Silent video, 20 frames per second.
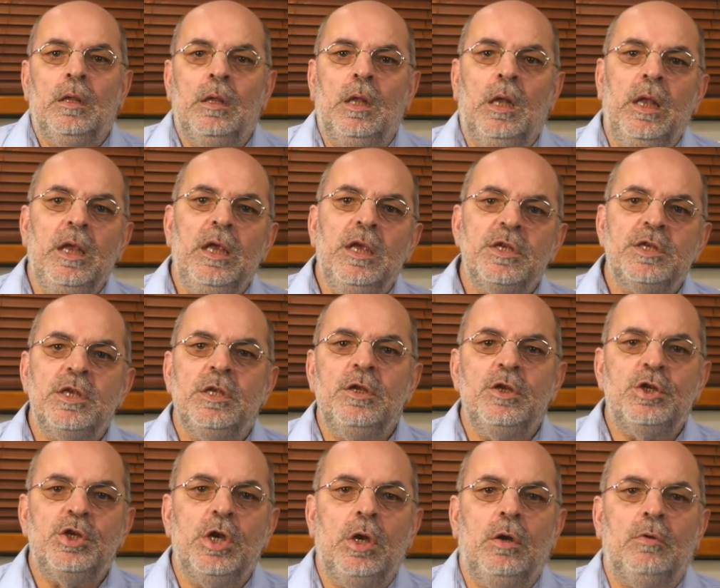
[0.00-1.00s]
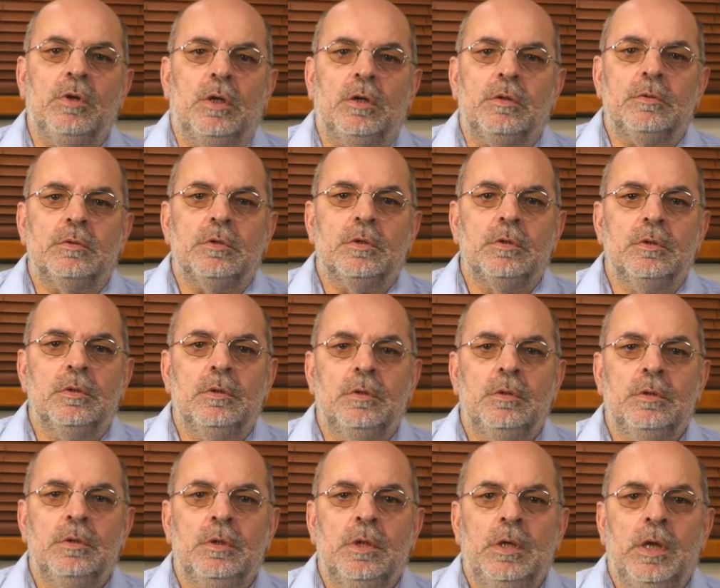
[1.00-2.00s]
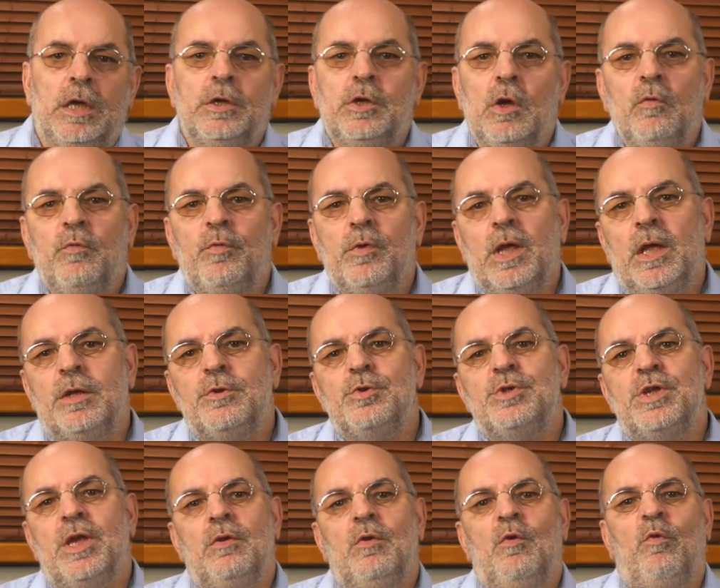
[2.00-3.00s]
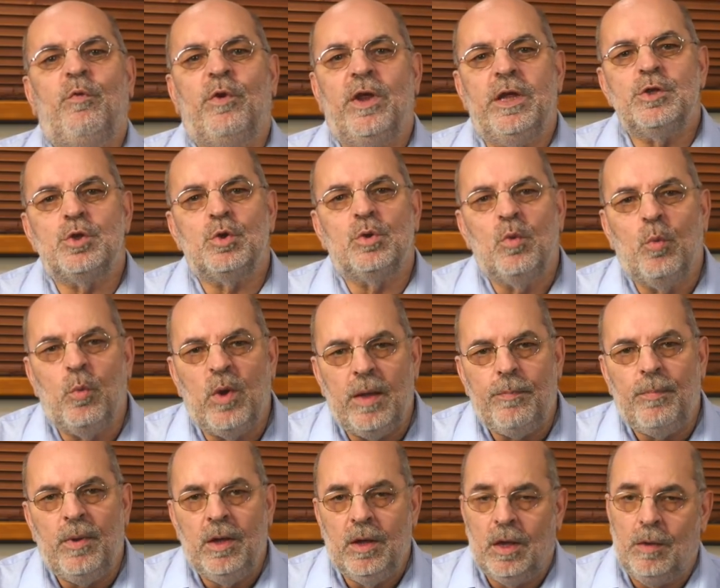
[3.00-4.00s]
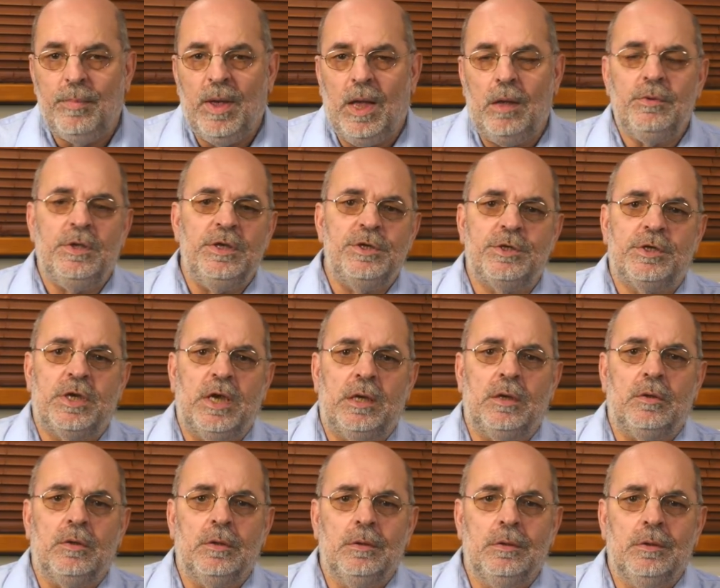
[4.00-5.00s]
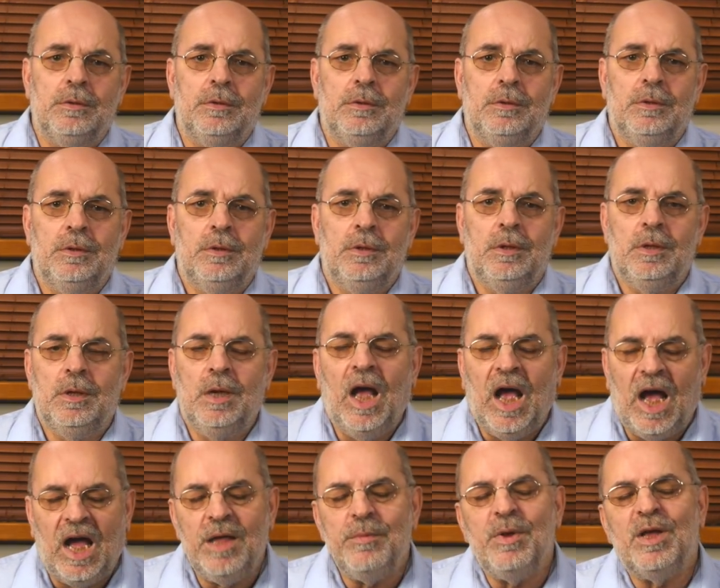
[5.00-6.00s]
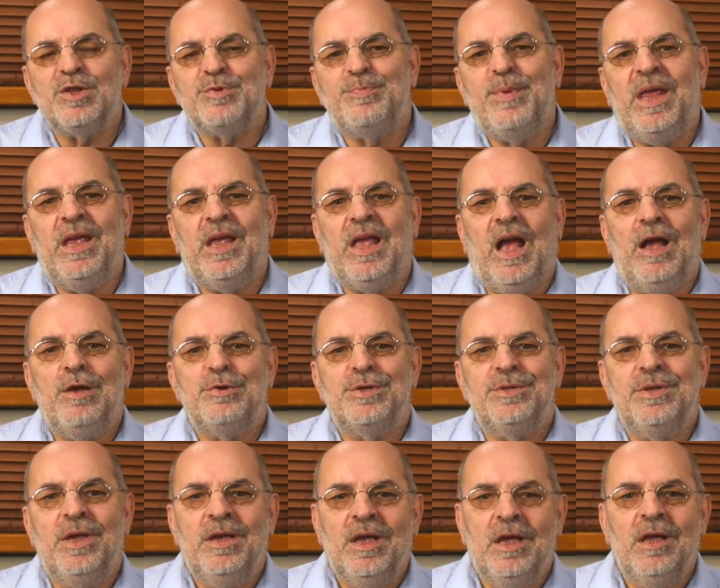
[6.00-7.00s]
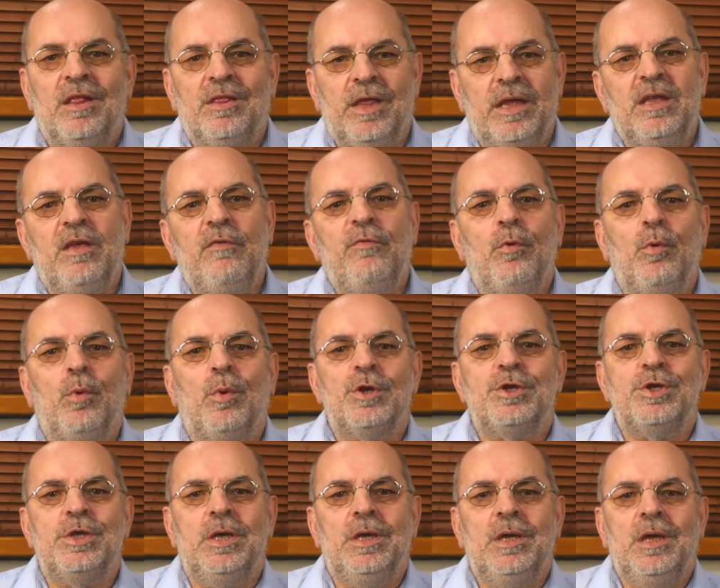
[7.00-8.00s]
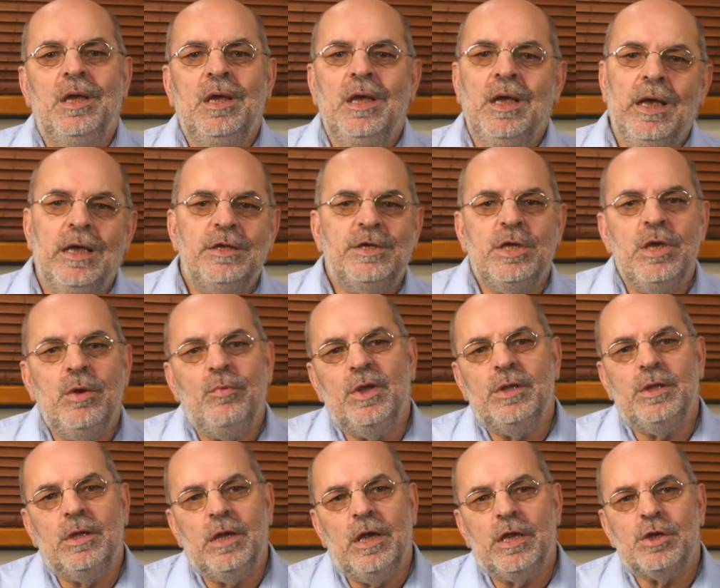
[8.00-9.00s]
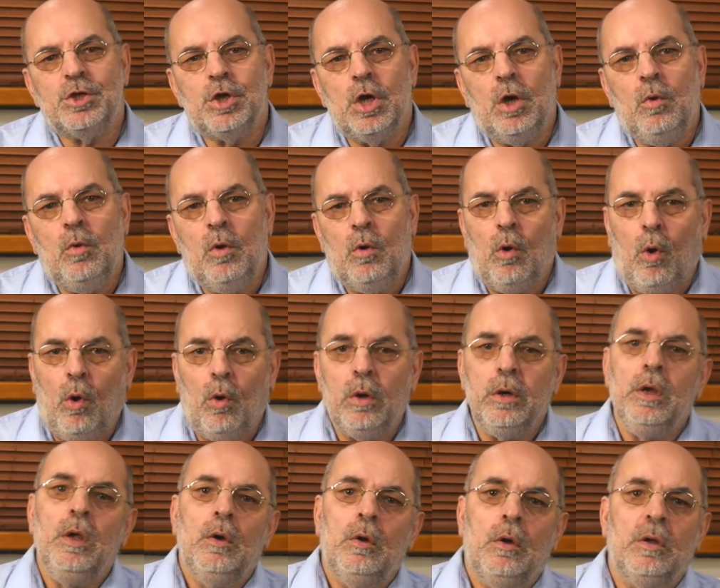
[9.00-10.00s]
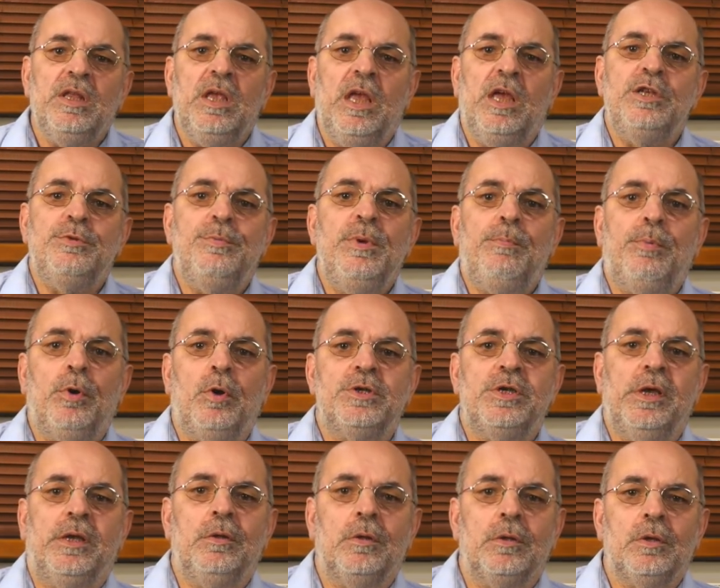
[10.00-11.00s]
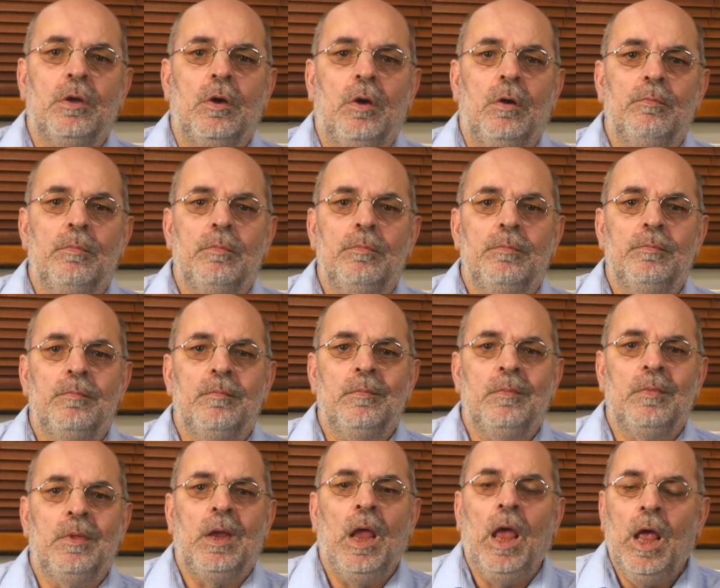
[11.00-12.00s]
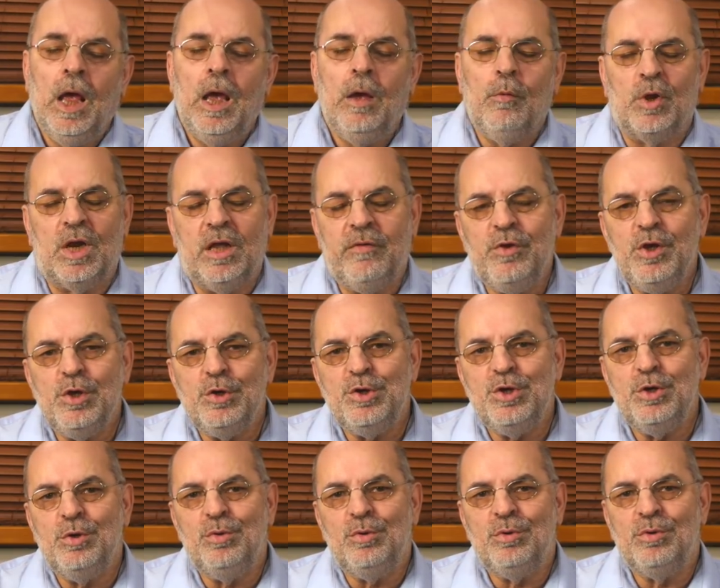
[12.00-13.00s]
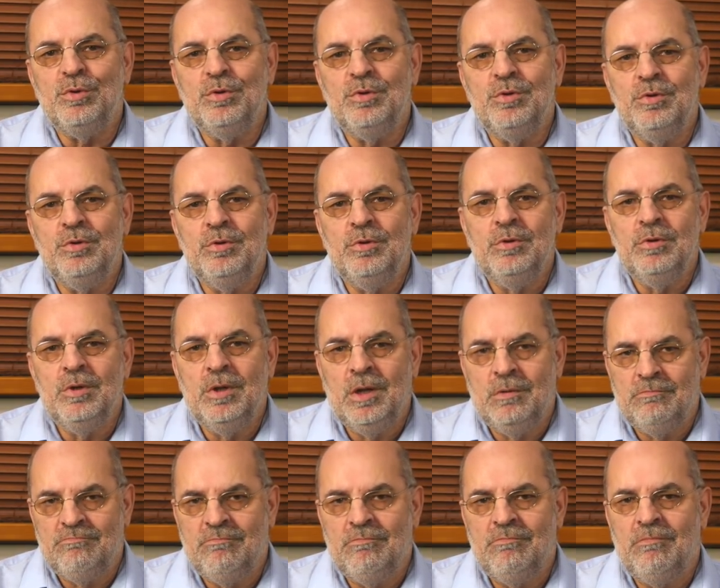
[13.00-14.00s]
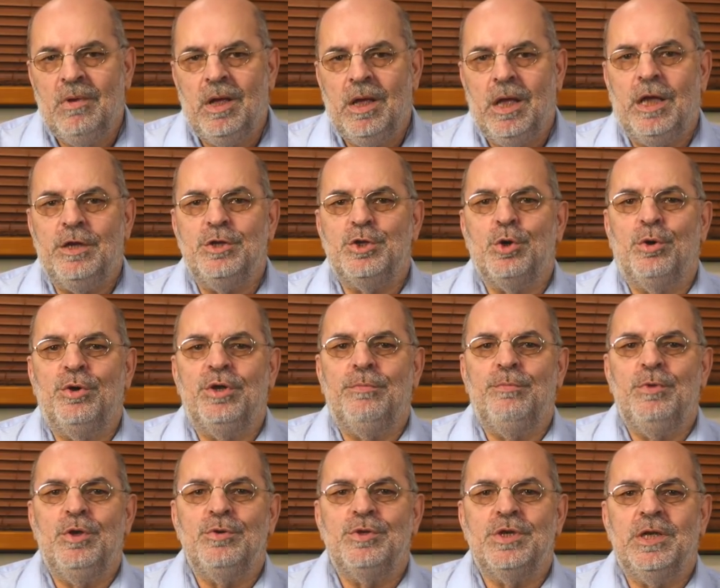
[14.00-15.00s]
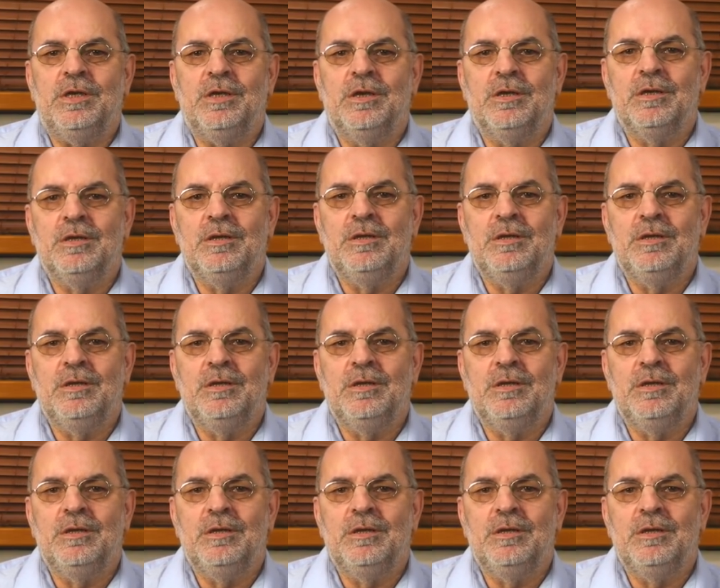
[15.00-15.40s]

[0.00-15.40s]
The link is in the show notes. And don't forget to tell your friends on the web about this channel. I'm Hans Beekhuyzen. Thank you for watching and see you in the next show or on thehbproject.com. And whatever you do, Enjoy the music.